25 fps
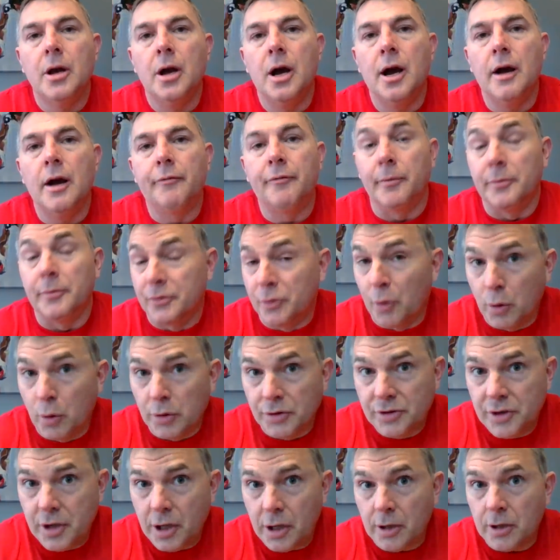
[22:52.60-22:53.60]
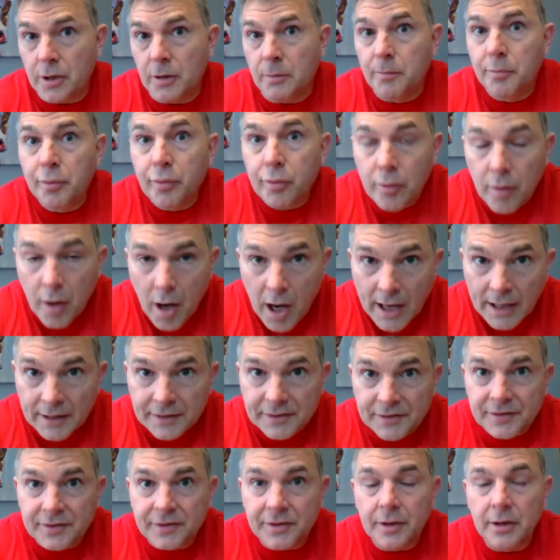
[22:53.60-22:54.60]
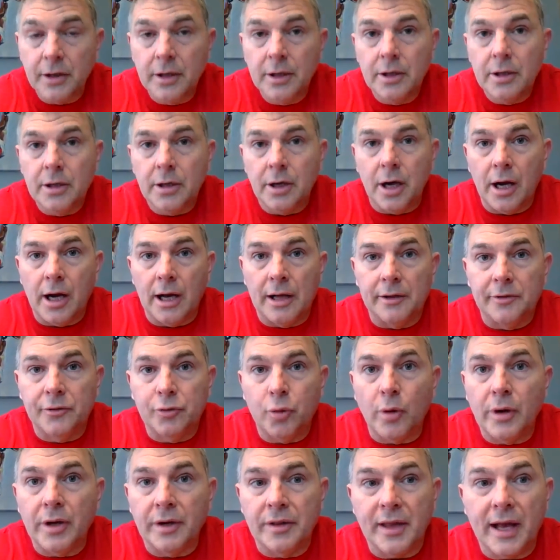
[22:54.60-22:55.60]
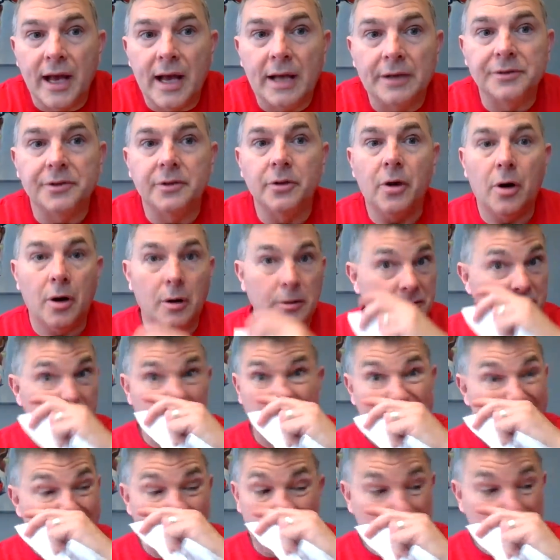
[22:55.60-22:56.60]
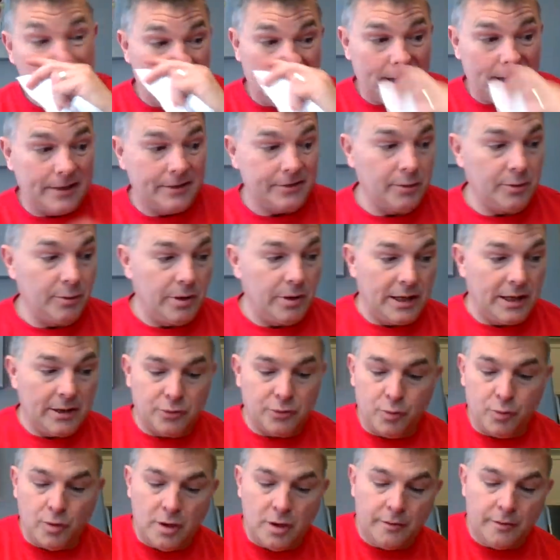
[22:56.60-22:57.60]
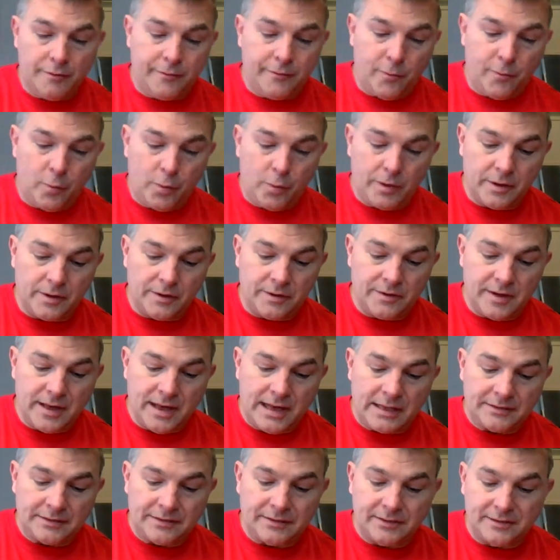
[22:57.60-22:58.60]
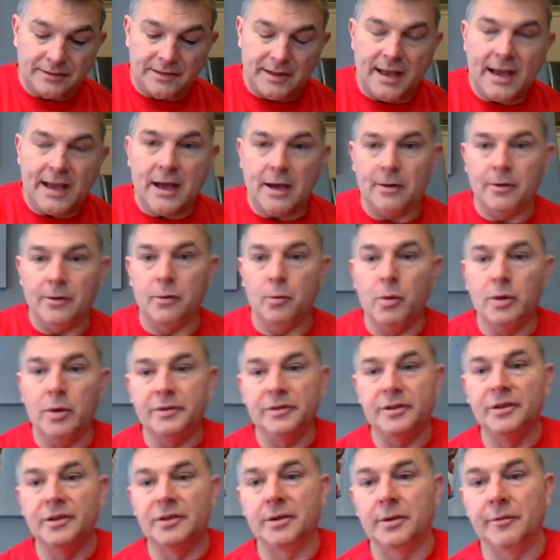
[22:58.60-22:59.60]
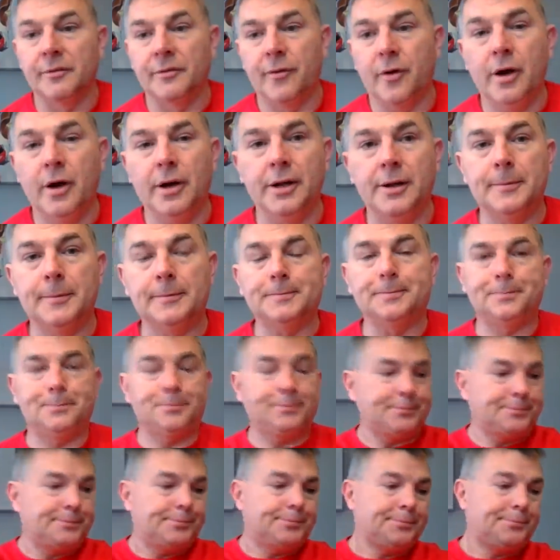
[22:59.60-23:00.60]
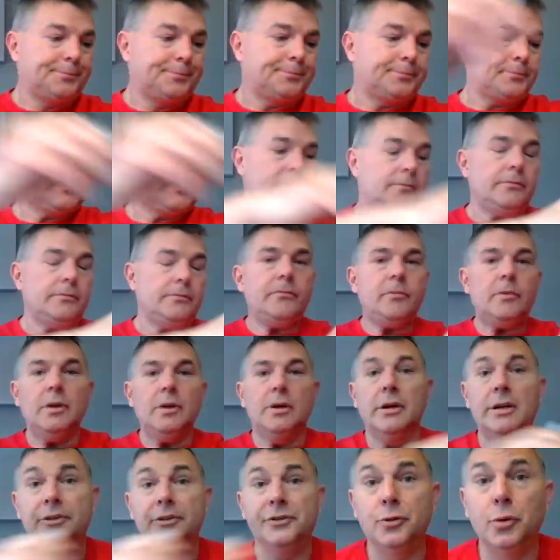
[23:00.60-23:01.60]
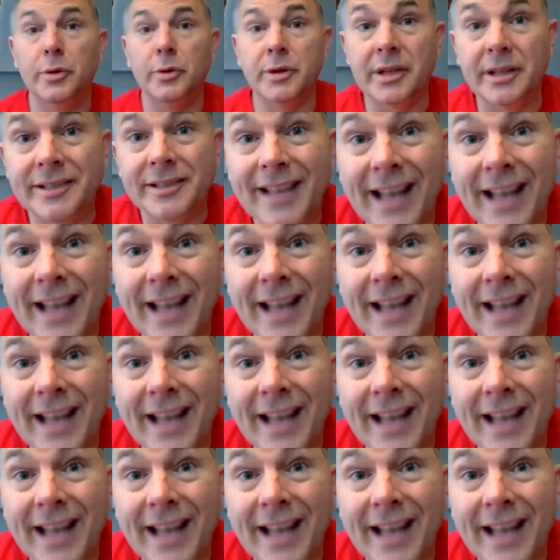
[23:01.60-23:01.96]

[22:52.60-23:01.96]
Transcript: uh, from Social Security plus uh, twenty thousand dollars of IRA. So we got twelve forty taxes. Now you want to see something funny? let's do it the